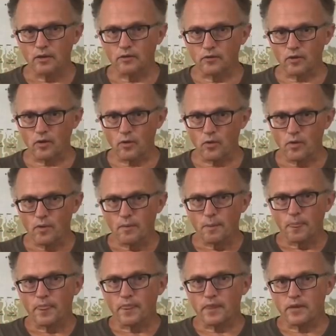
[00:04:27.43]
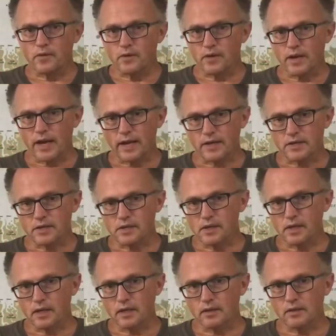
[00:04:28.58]
So you can actually
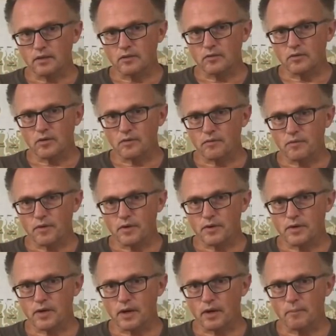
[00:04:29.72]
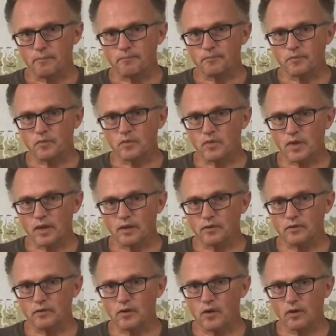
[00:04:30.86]
get these different um,
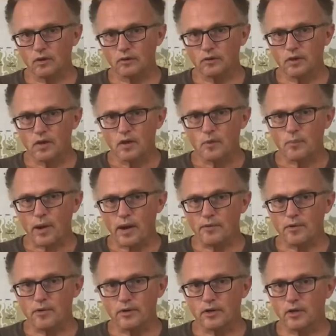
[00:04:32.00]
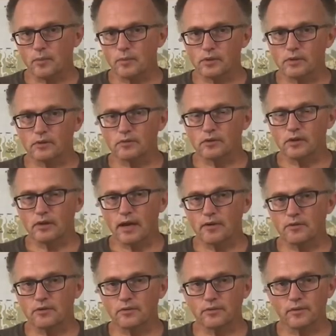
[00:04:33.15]
things called pyrocumulus
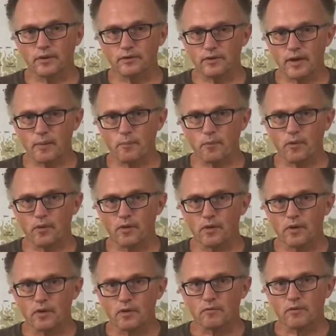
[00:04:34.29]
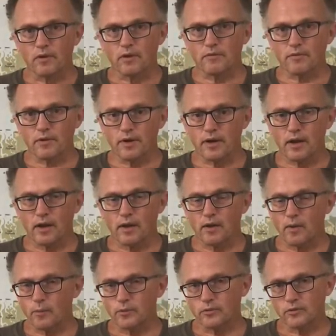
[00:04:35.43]
clouds, for example. Very, very high,
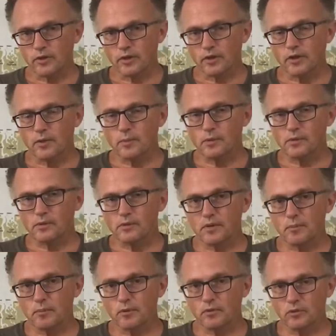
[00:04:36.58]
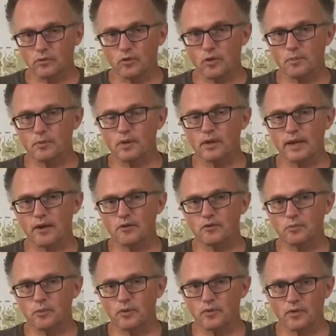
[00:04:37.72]
almost like cumulonimbus storm
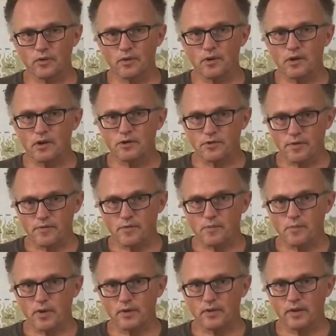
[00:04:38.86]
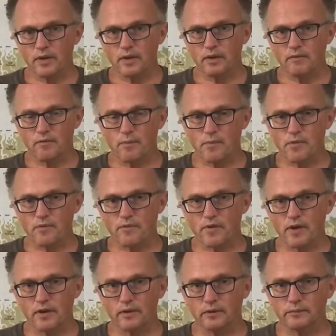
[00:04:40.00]
clouds, but they're driven by the heat from the
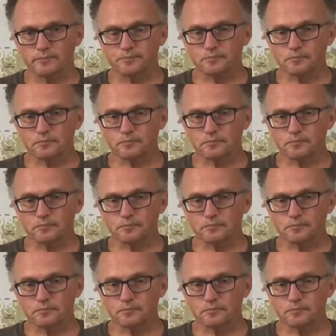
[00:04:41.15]
fire.